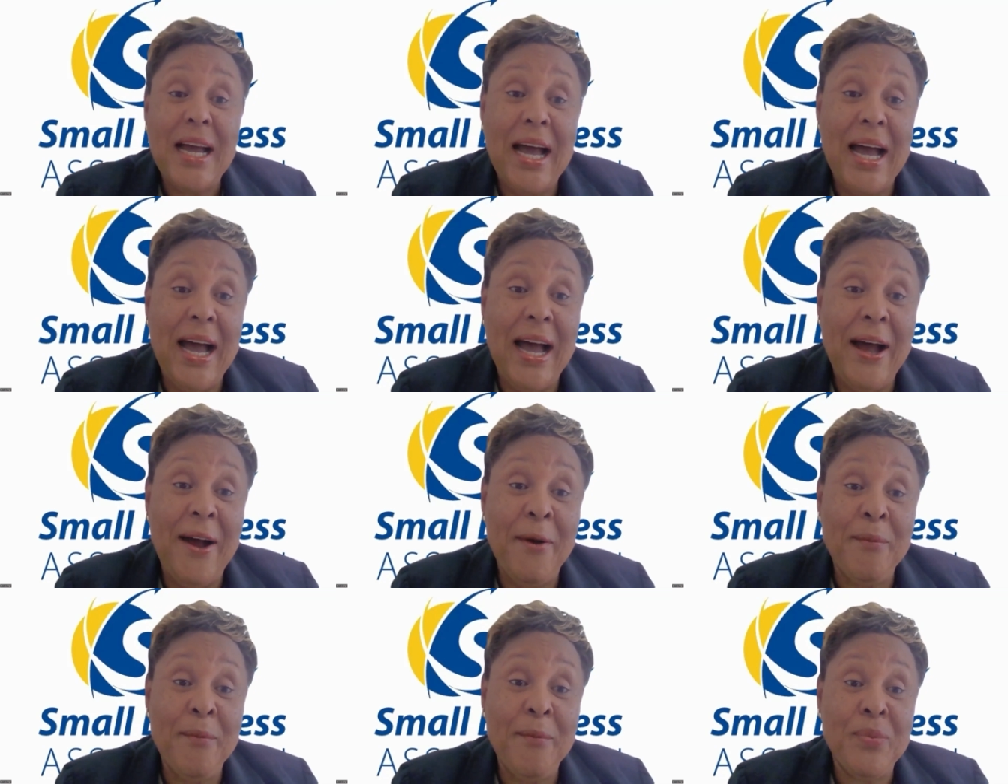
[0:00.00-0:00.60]

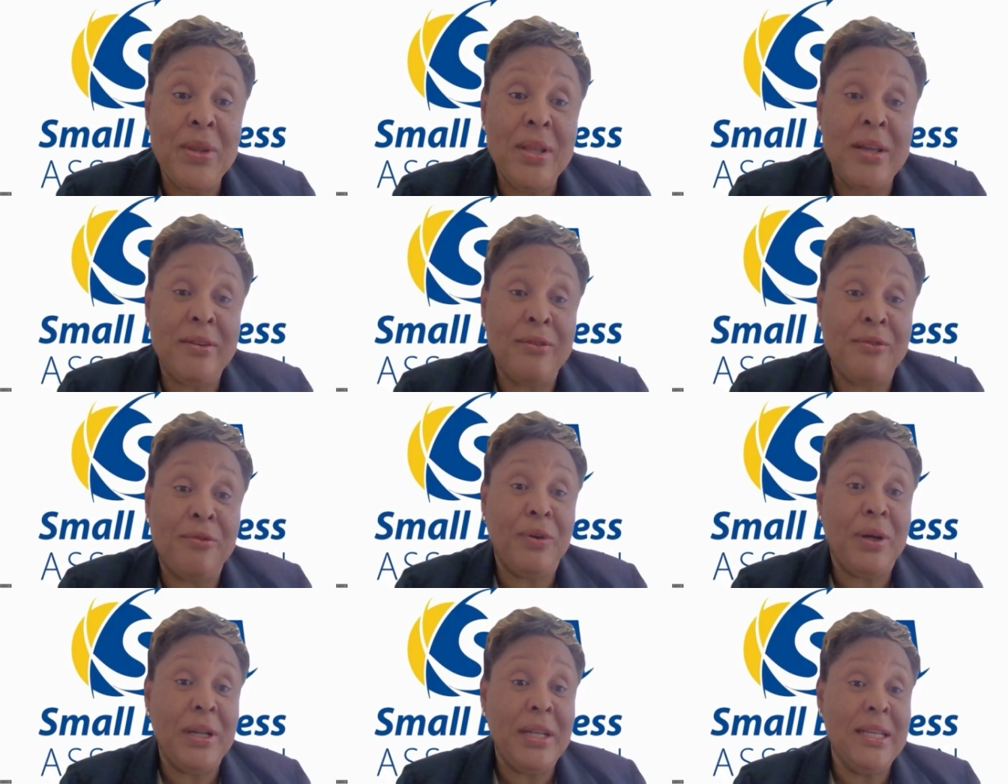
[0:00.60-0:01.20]

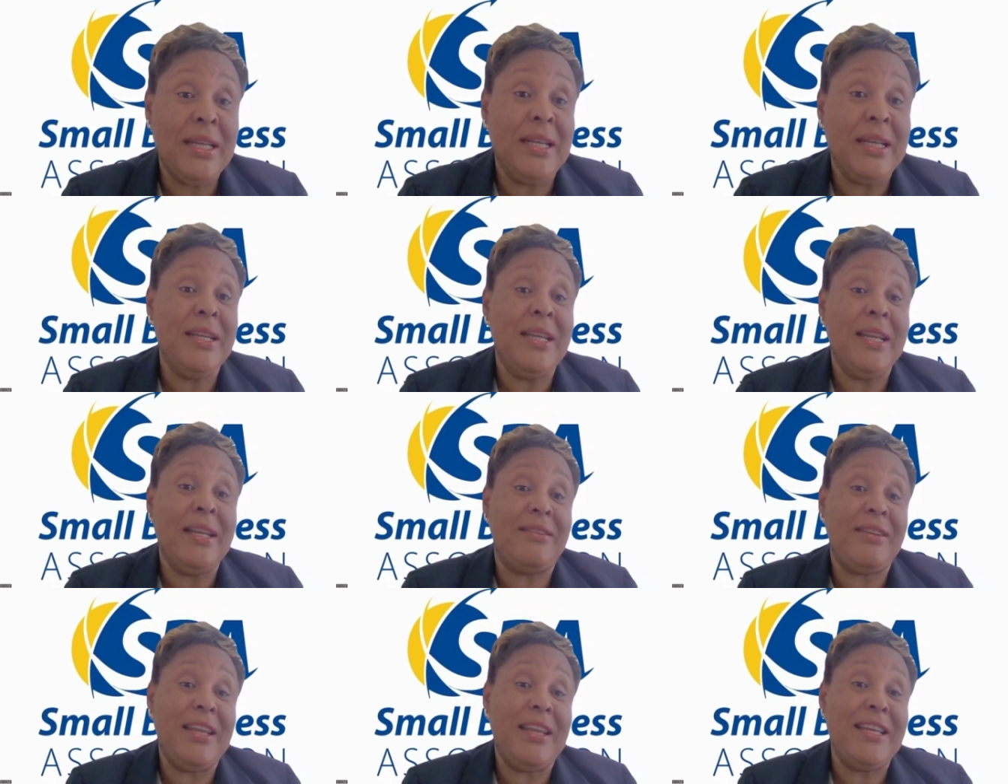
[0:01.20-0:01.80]
funding,
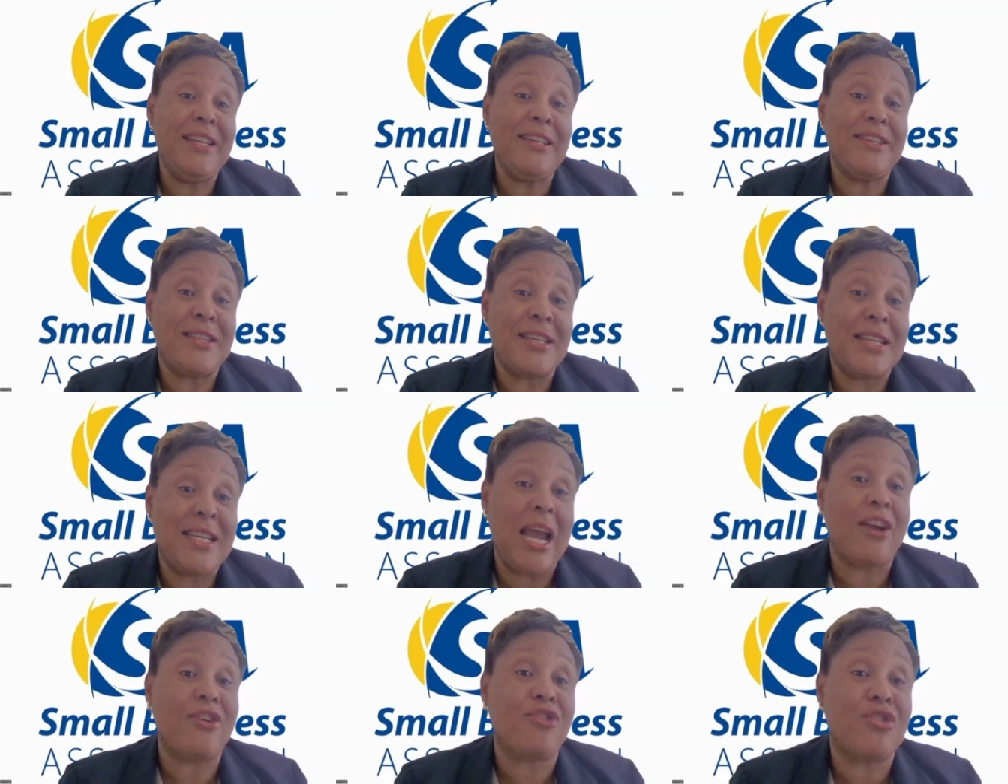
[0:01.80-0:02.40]
it takes
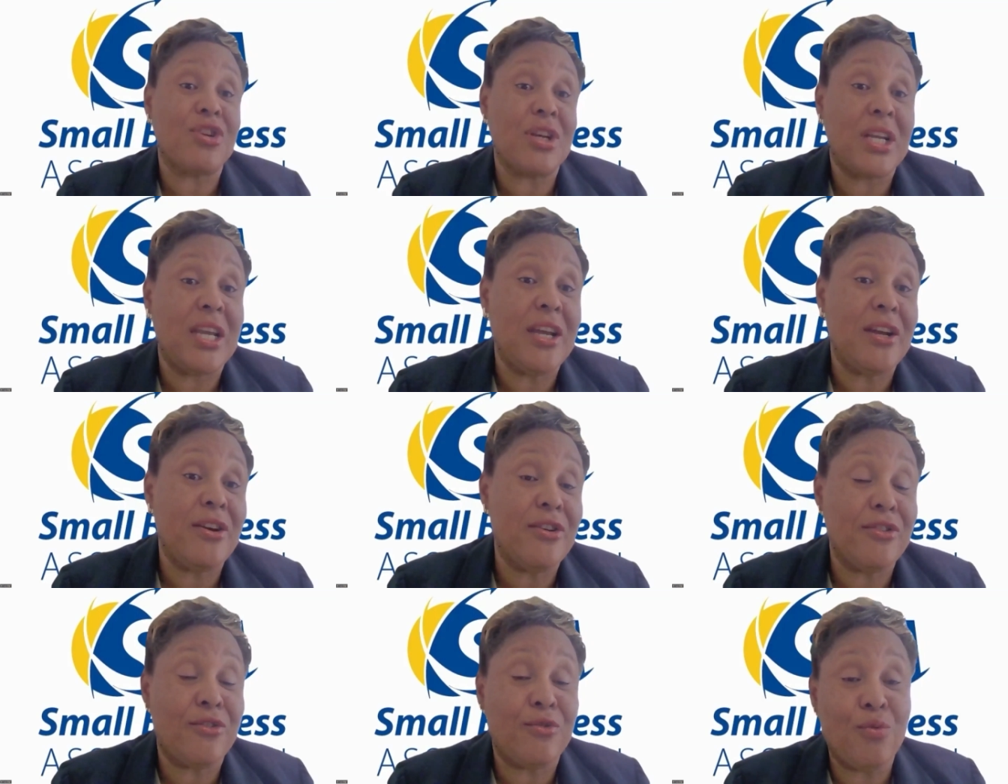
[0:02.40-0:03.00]
cash to
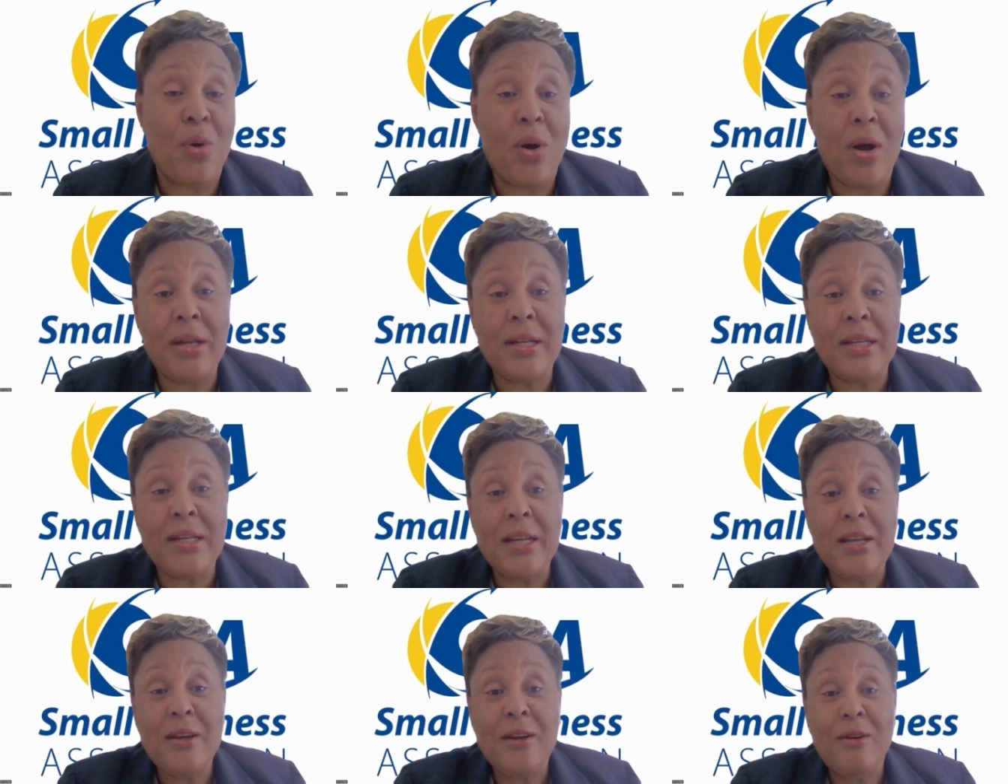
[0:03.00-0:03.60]
care, as
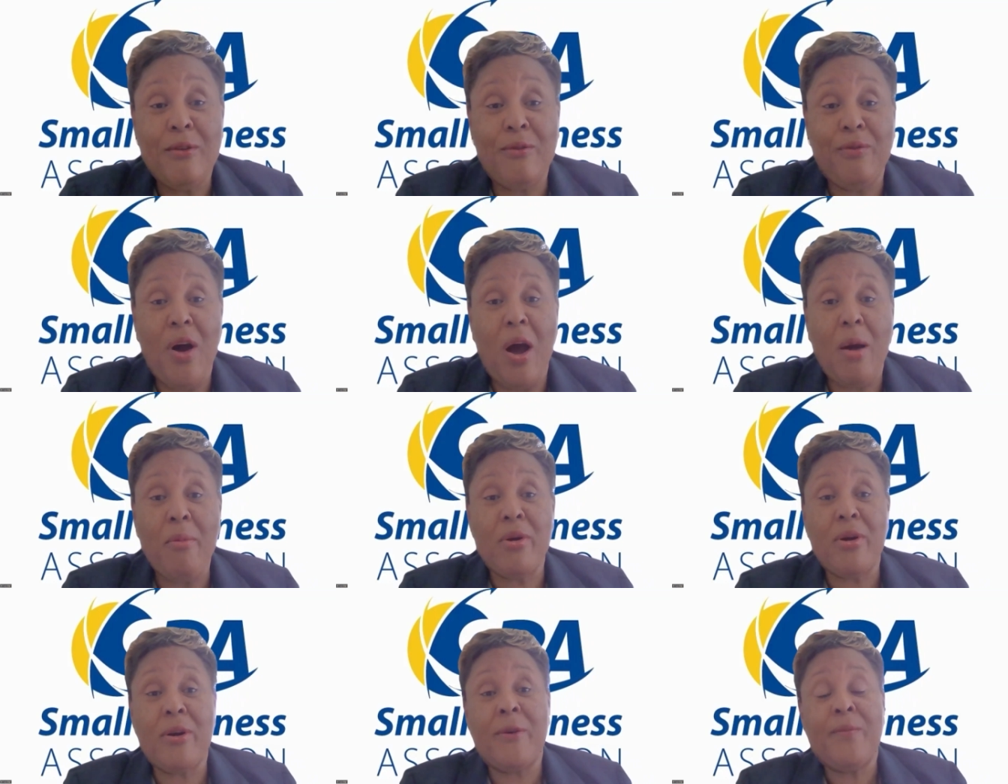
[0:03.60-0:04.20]
one
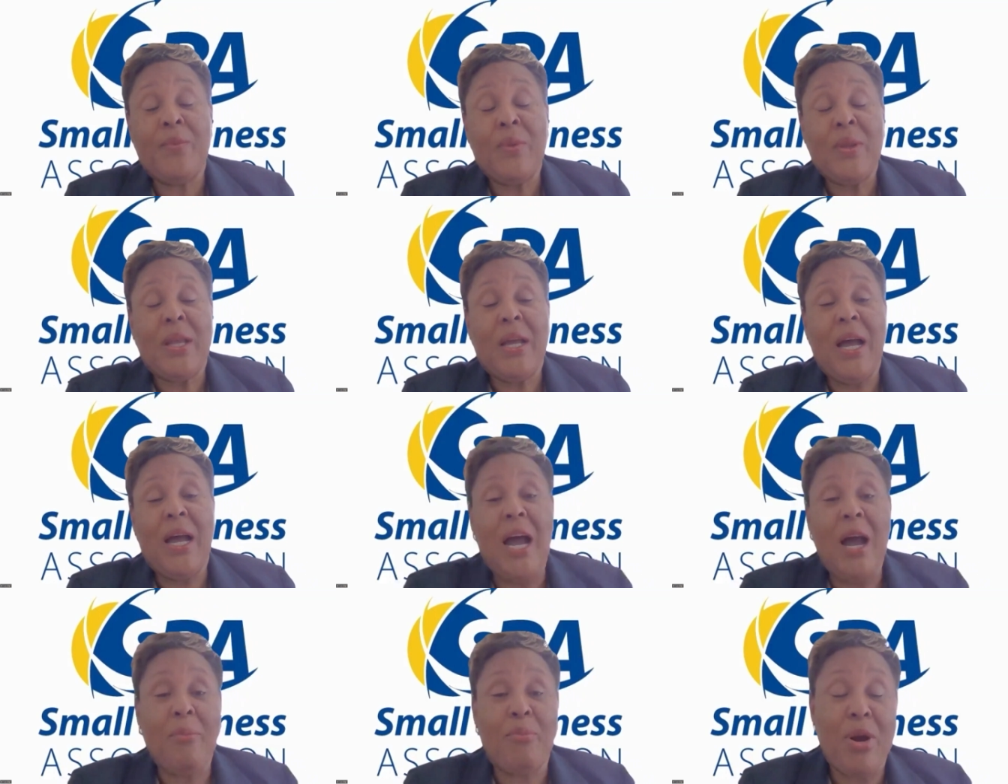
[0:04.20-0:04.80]
former
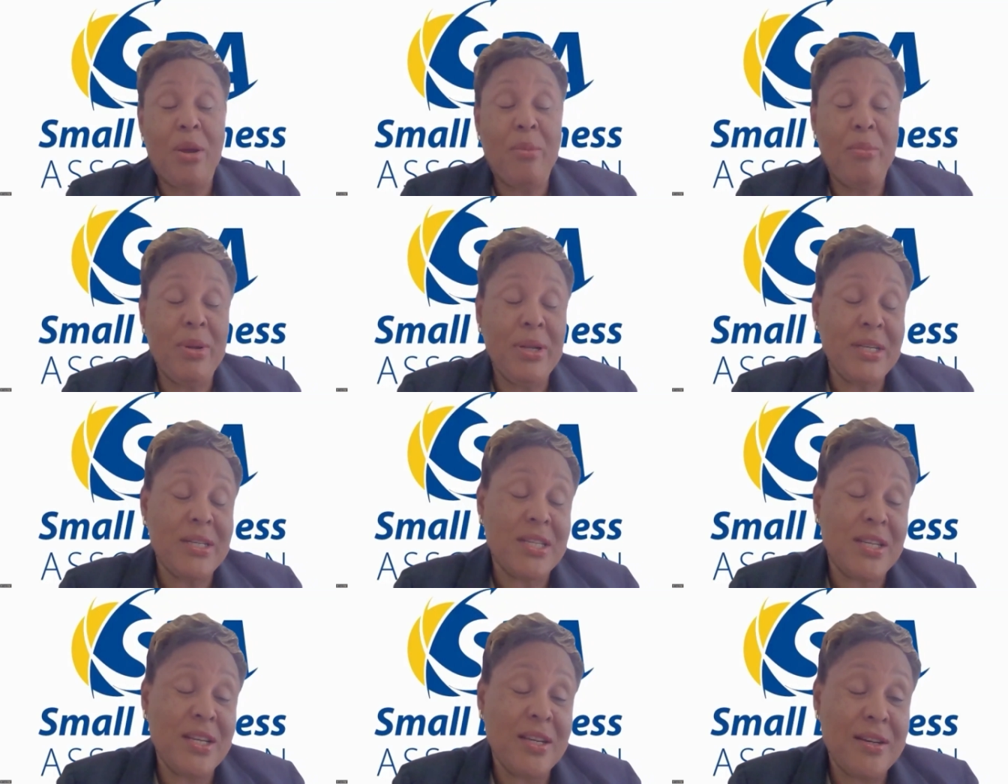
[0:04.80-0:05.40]
prime
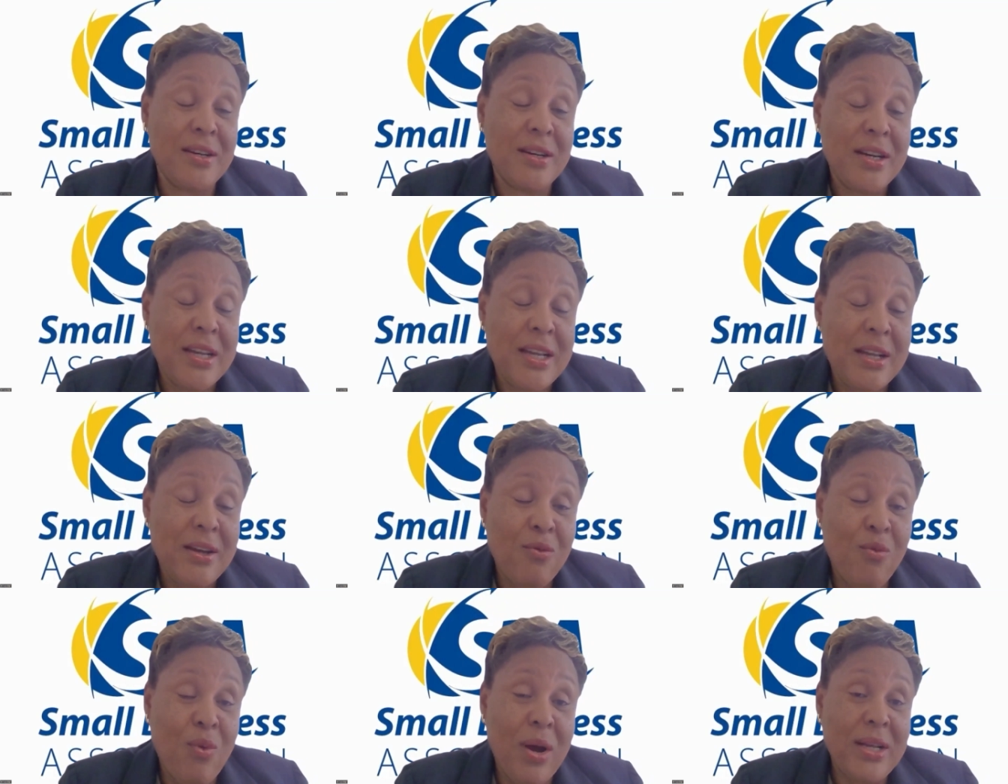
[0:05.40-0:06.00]
minister
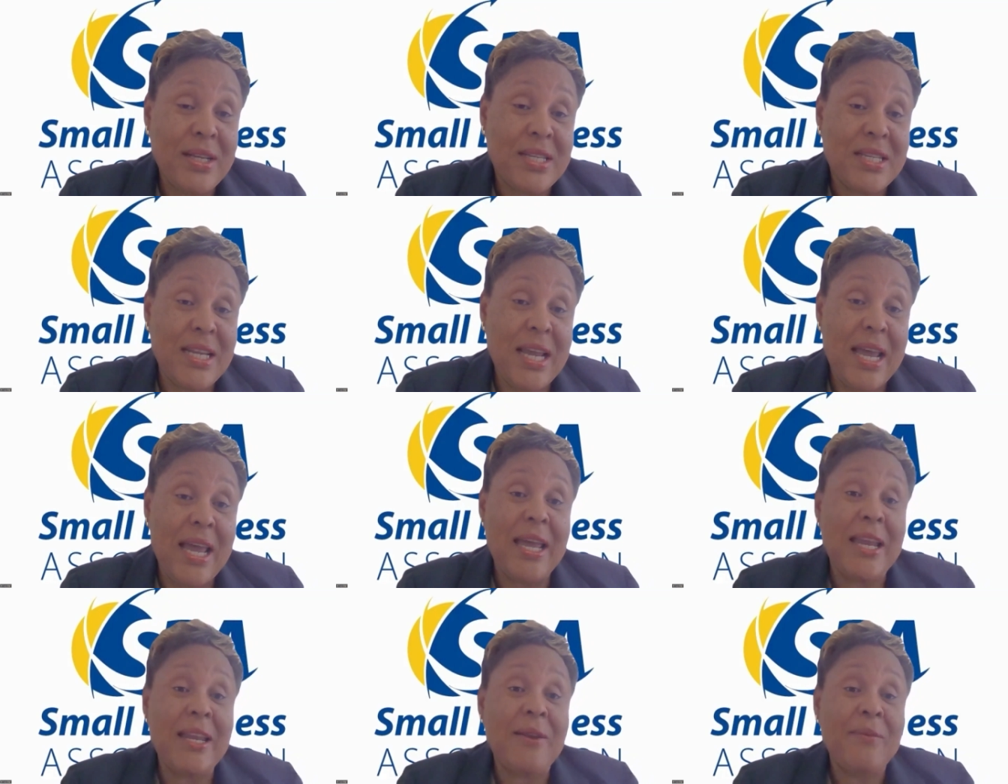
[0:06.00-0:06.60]
once
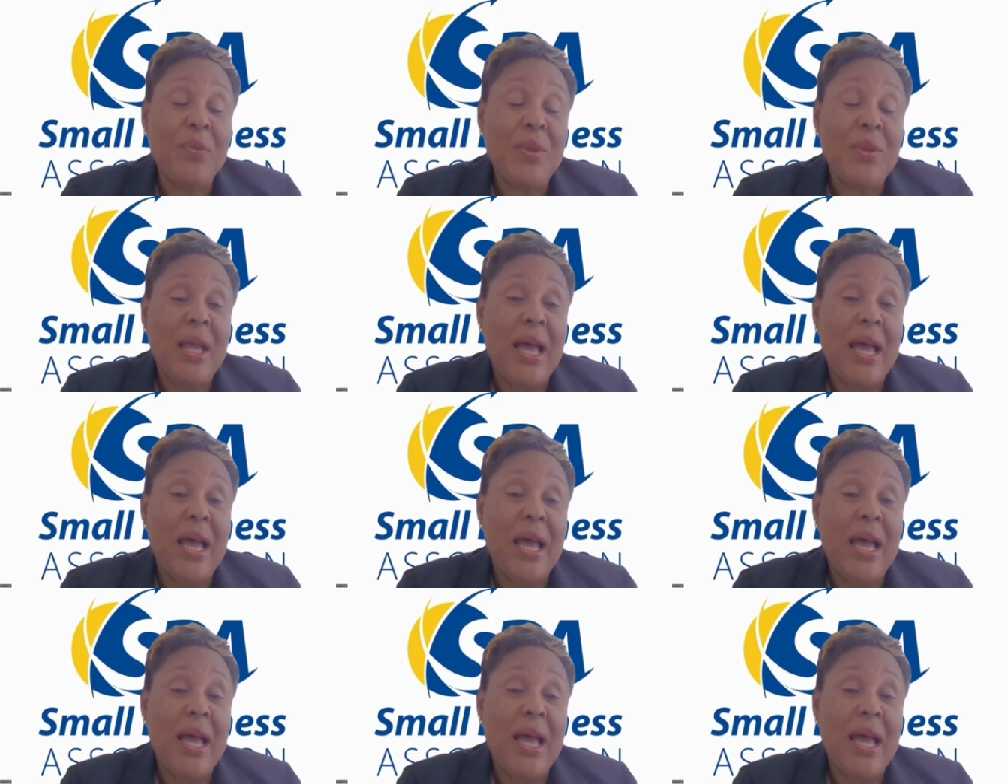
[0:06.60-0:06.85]
said.